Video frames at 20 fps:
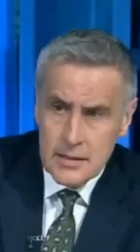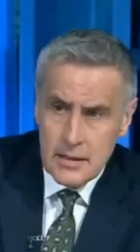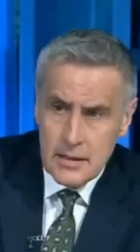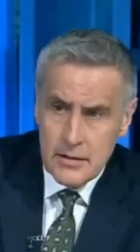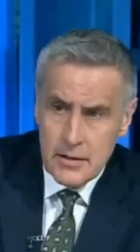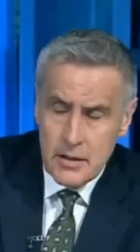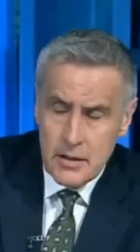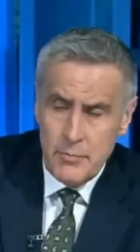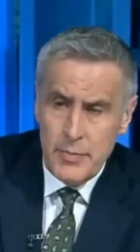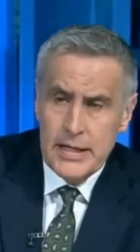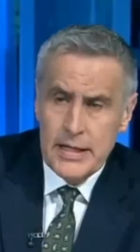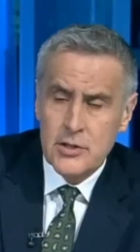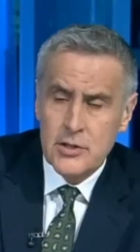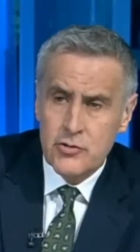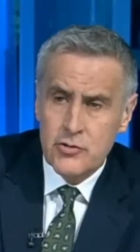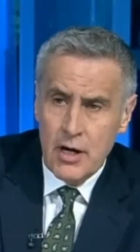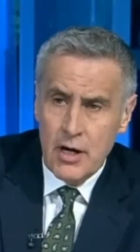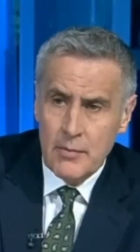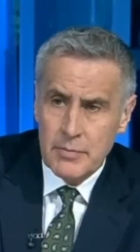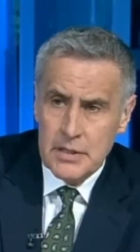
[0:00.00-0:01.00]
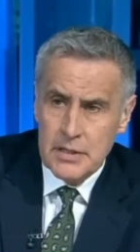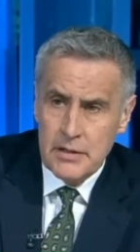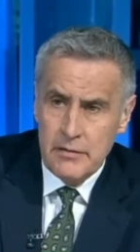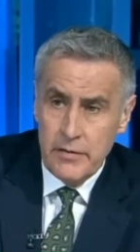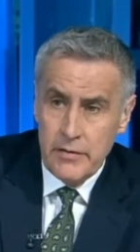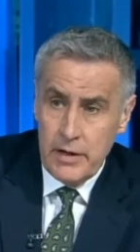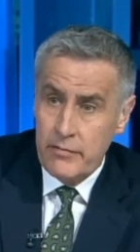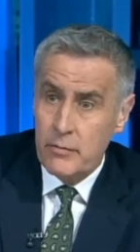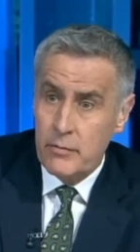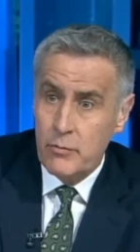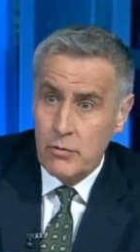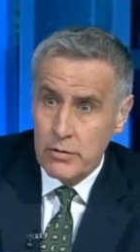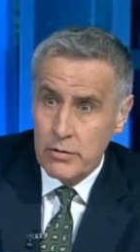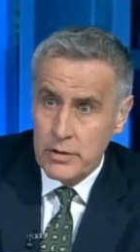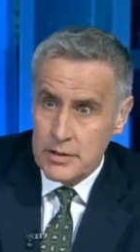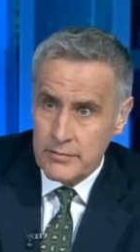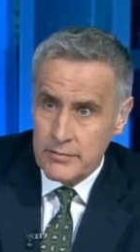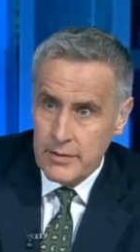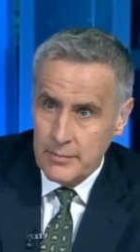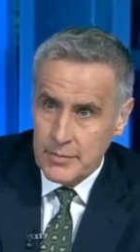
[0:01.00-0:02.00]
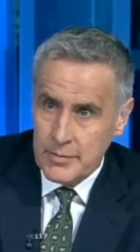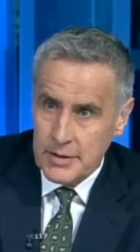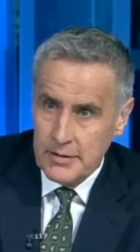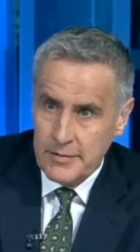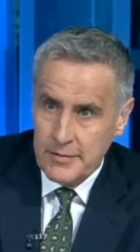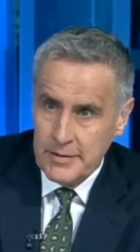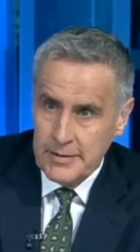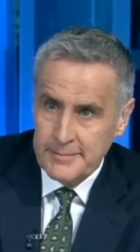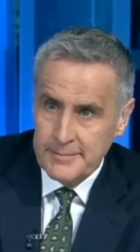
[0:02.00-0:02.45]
that you'd be disruptive, even more disruptive.